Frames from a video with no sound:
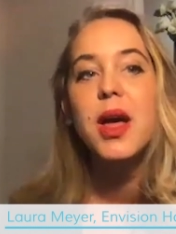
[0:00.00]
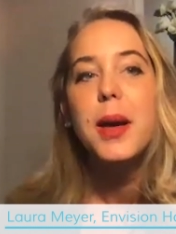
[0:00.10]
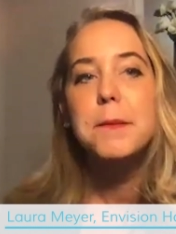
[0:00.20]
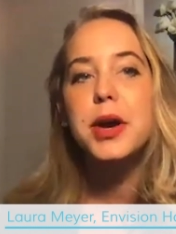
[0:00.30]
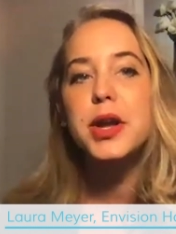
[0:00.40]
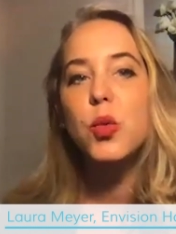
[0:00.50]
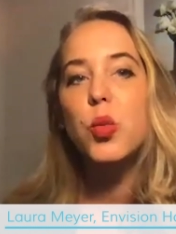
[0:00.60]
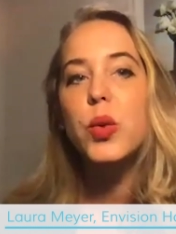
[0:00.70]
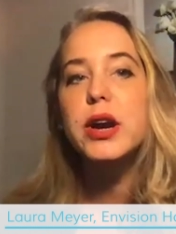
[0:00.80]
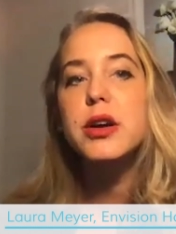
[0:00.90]
but
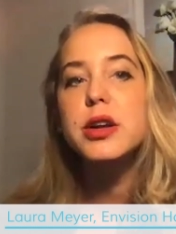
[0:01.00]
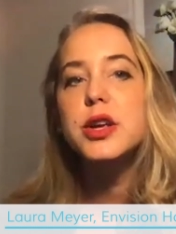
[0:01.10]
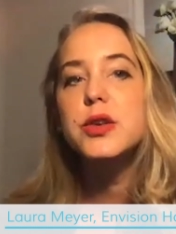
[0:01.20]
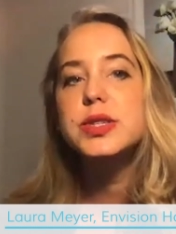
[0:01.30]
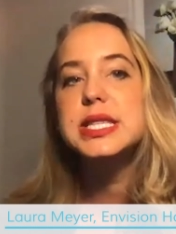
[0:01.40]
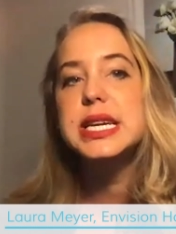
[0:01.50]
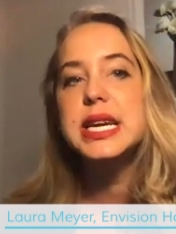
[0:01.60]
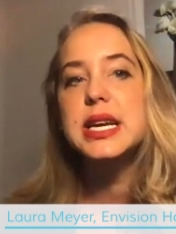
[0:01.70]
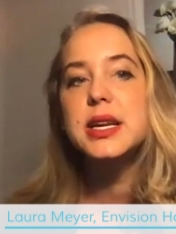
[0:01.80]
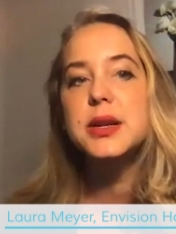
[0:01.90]
where are you
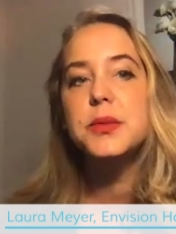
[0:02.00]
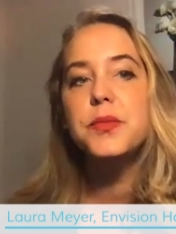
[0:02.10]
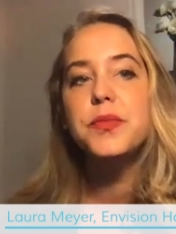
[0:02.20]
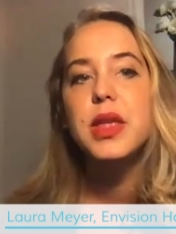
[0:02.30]
seeing